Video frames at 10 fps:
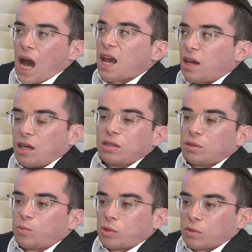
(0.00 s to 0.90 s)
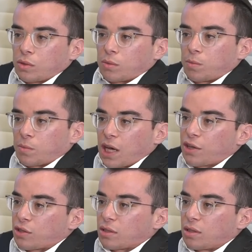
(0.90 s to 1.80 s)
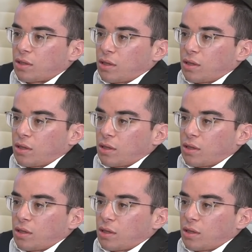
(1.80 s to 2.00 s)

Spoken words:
I hated sports with a passion.